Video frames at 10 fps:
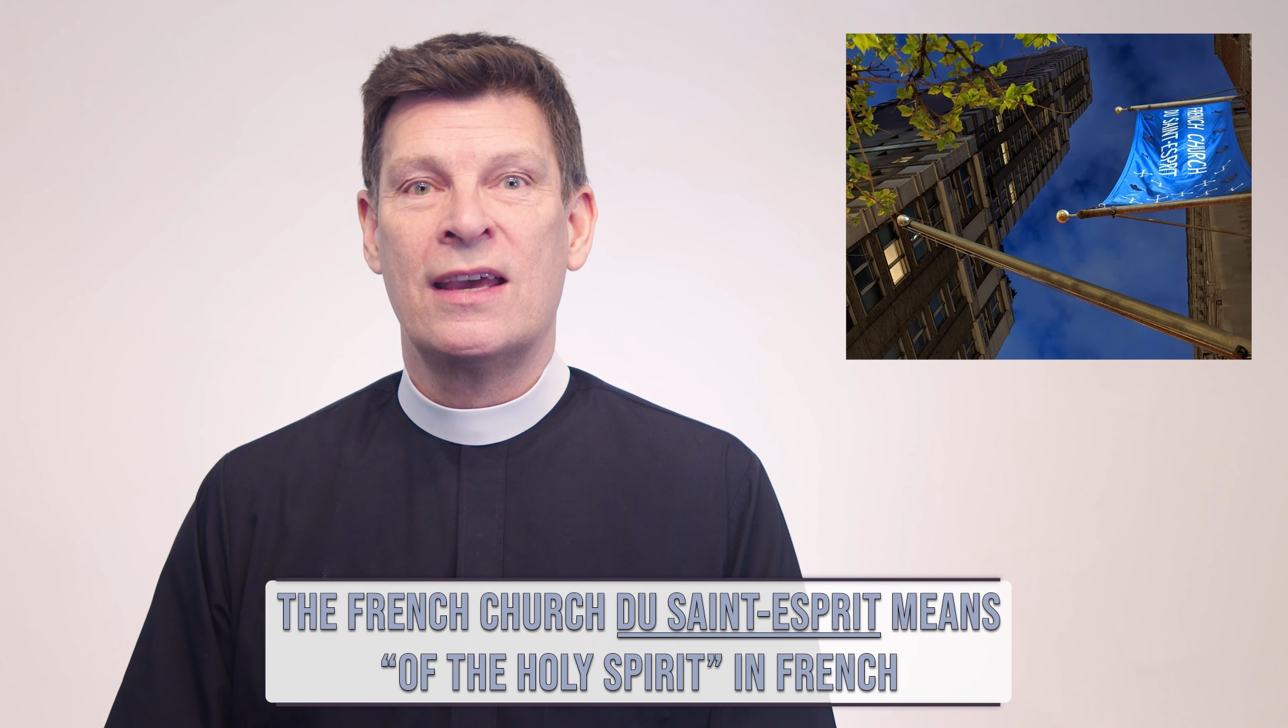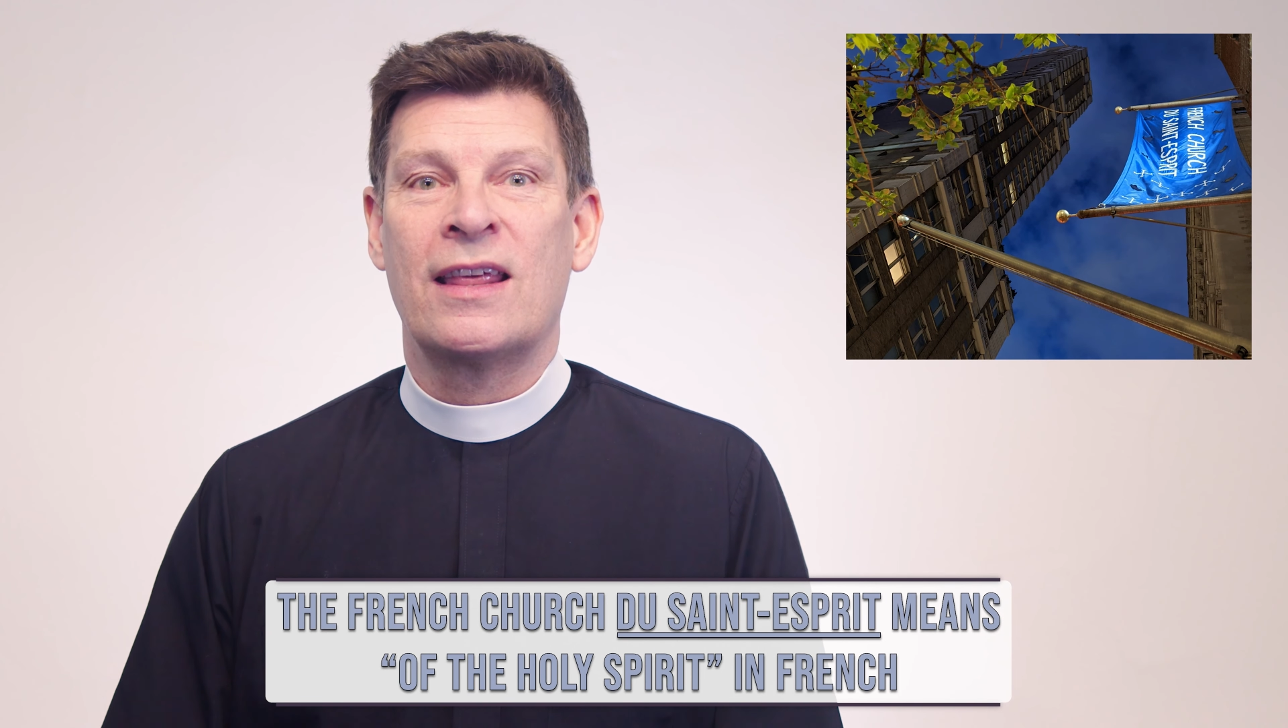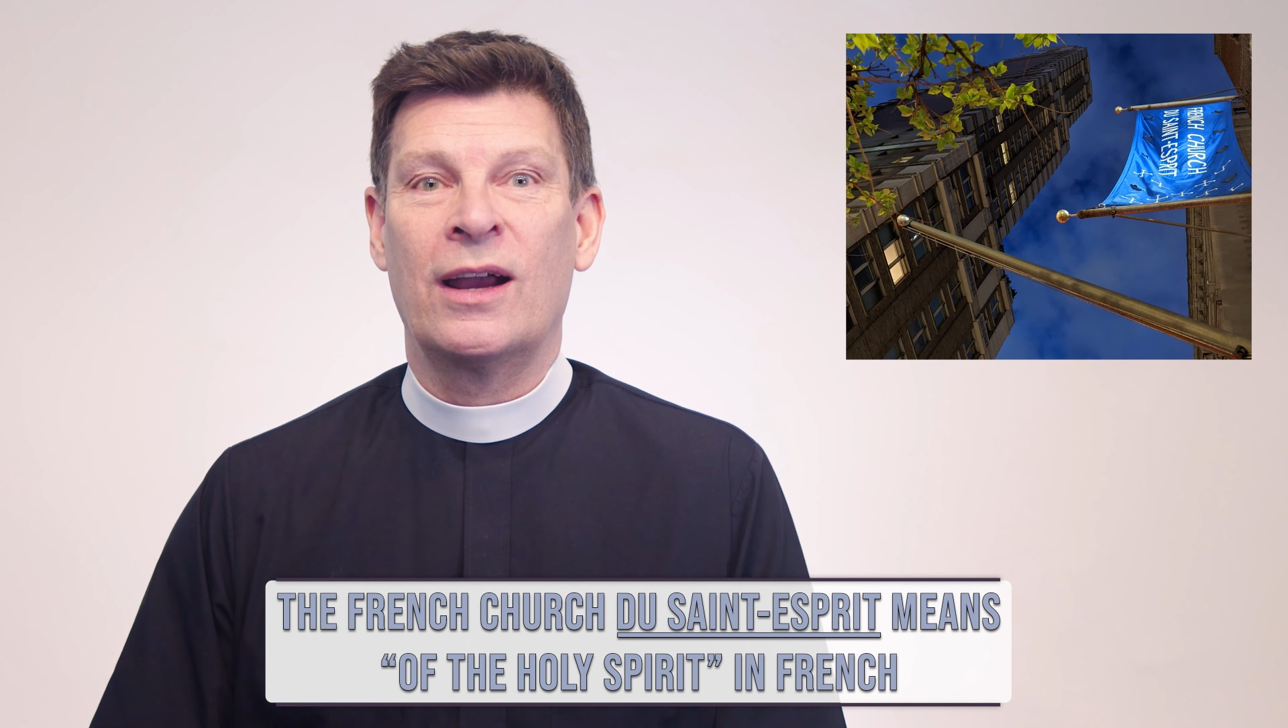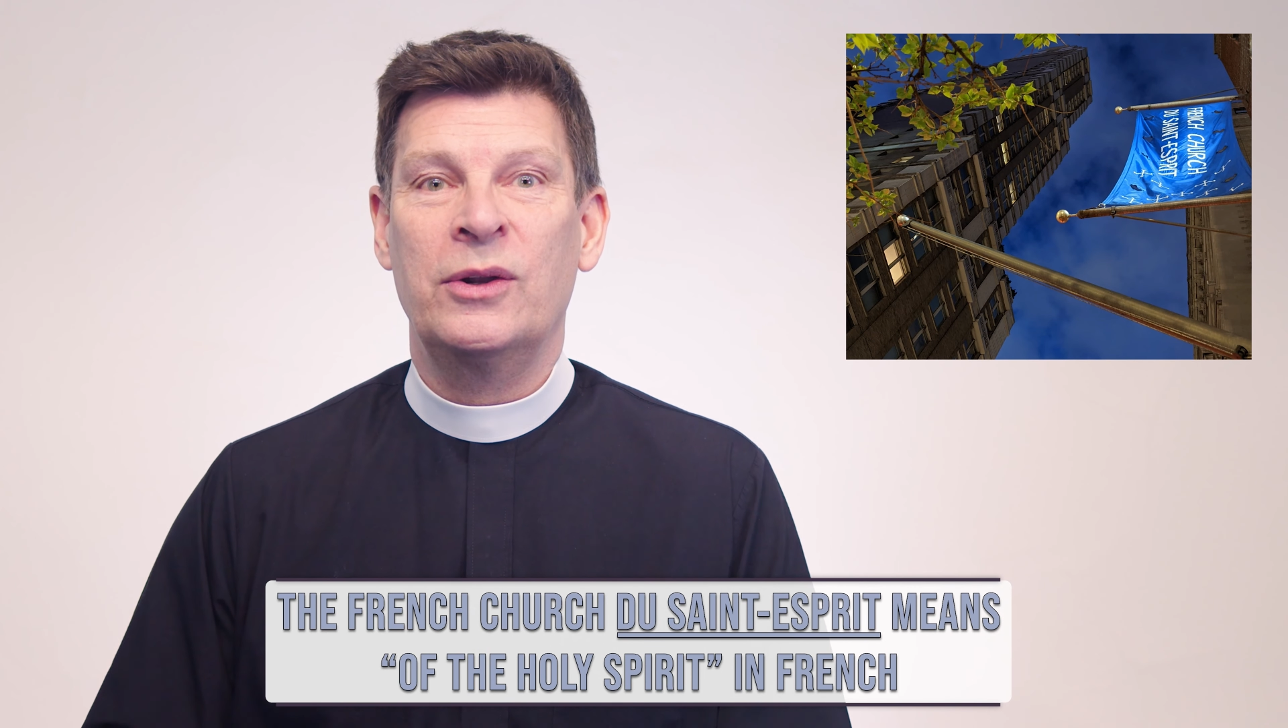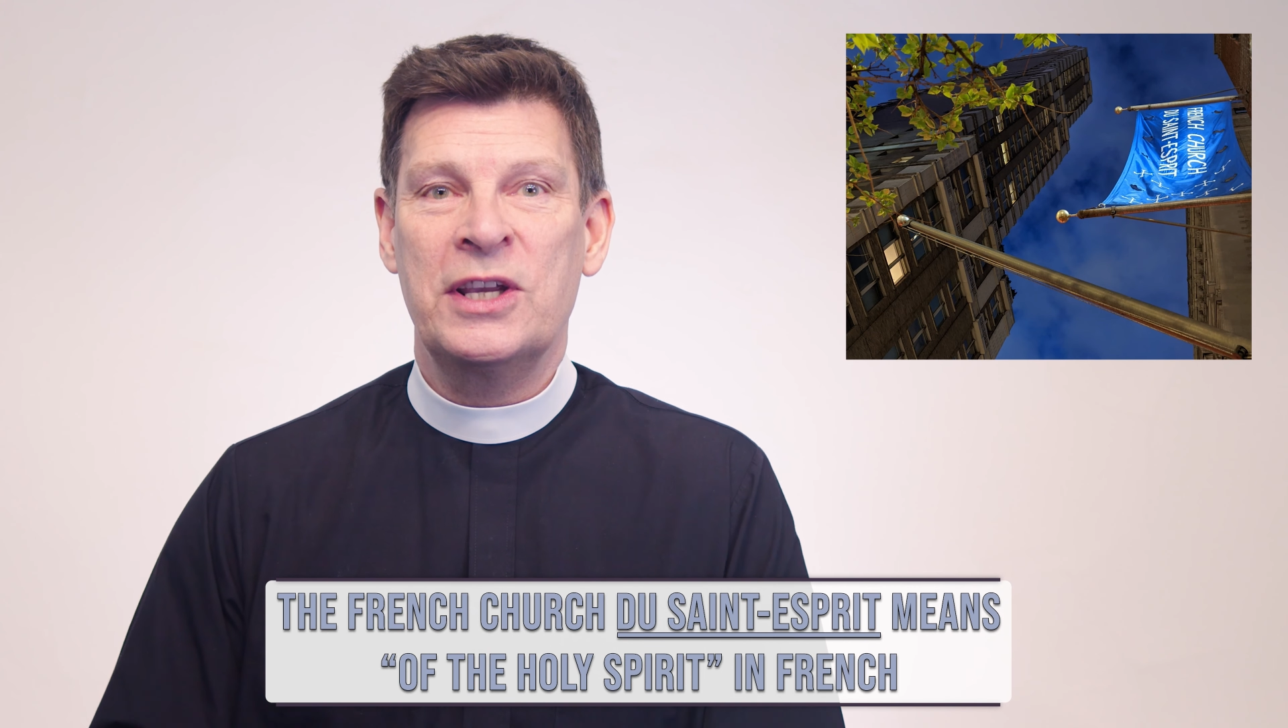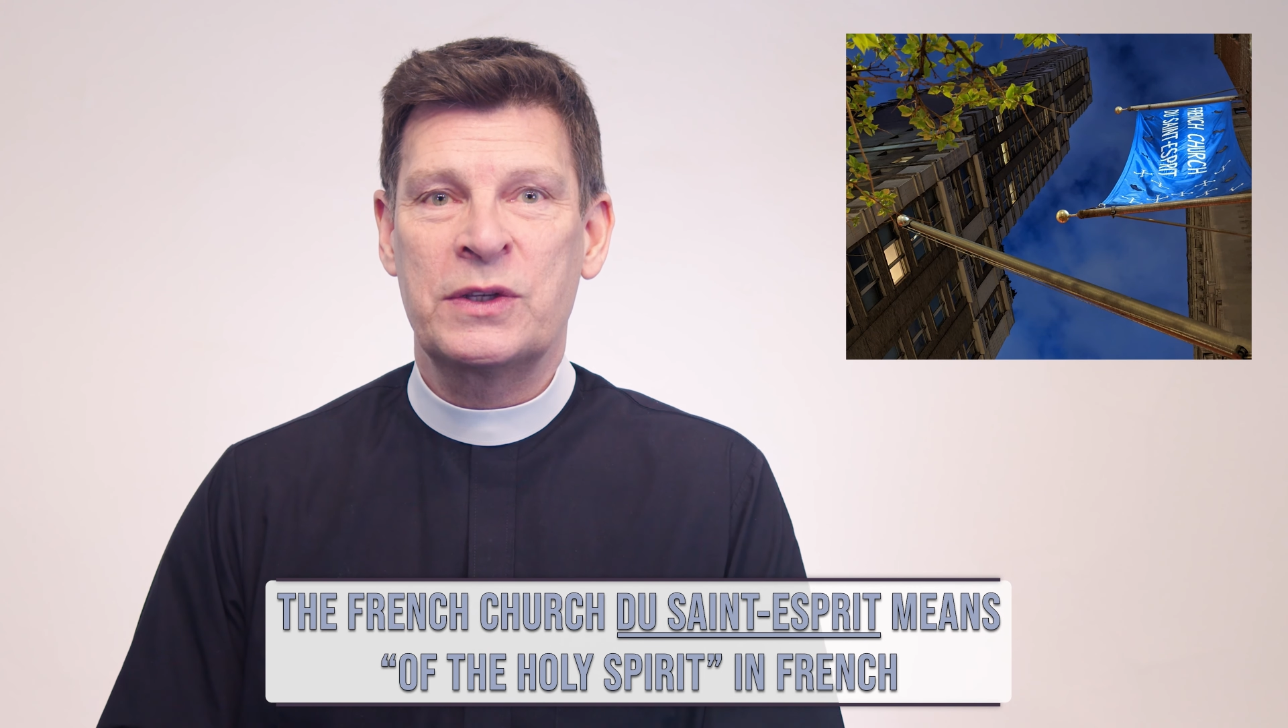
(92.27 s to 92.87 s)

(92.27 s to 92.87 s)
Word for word: the Holy